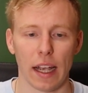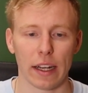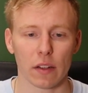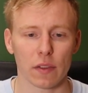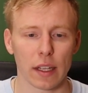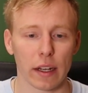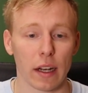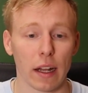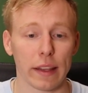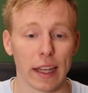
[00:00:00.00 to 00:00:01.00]
And often
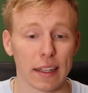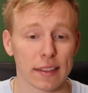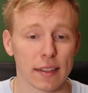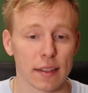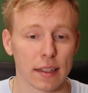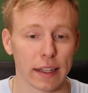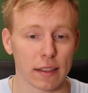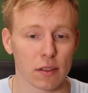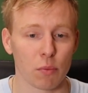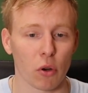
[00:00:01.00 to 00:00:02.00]
the analysis is
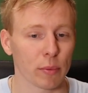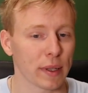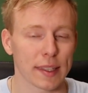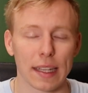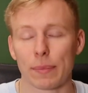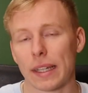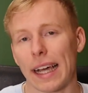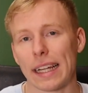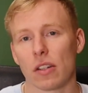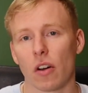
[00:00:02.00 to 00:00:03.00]
like supported by some
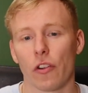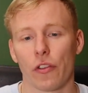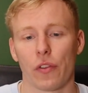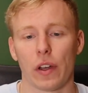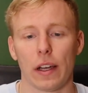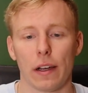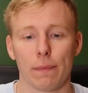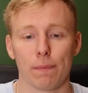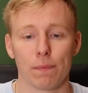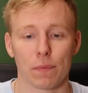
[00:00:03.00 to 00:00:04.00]
kind of
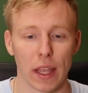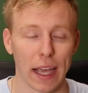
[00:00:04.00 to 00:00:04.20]
um,